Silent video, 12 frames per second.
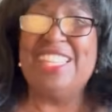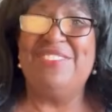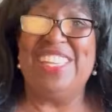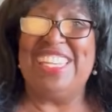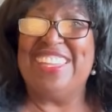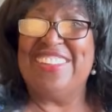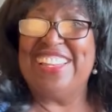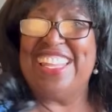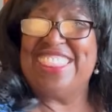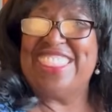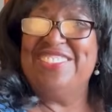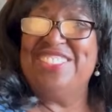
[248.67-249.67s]
them in here and
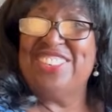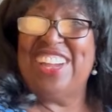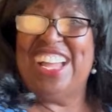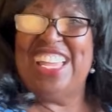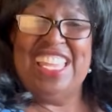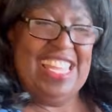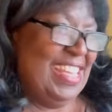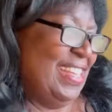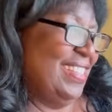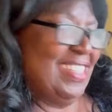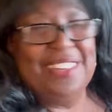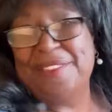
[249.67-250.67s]
let them dry.
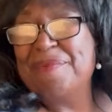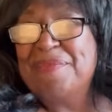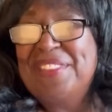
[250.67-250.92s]
So